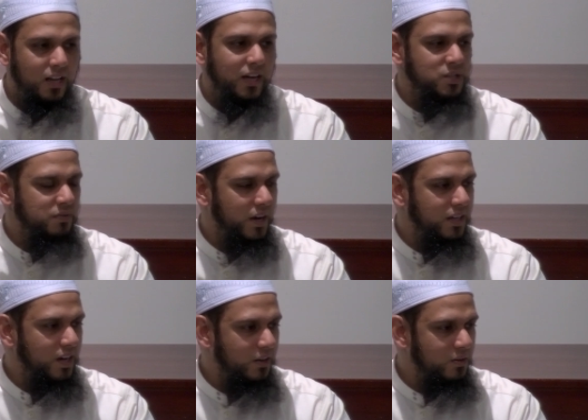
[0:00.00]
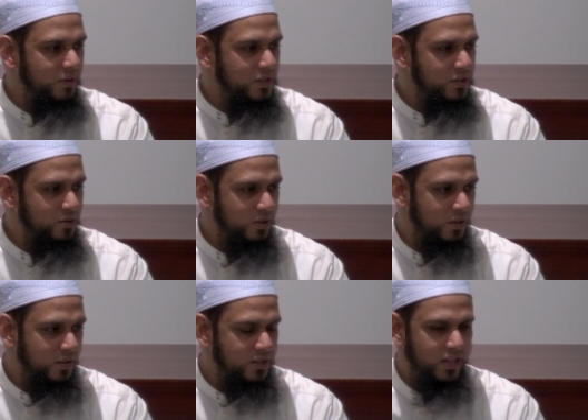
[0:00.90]
Allah is finding other reasons to
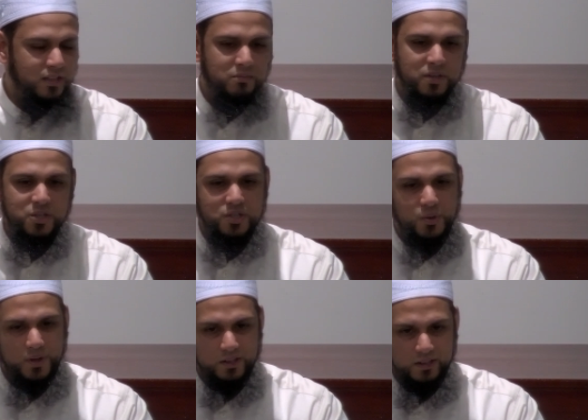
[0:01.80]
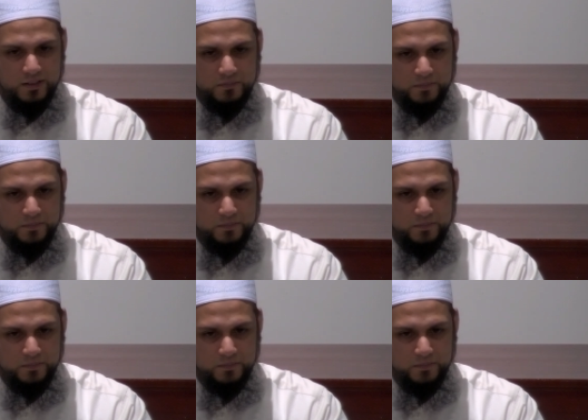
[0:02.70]
decrease and diminish their wealth.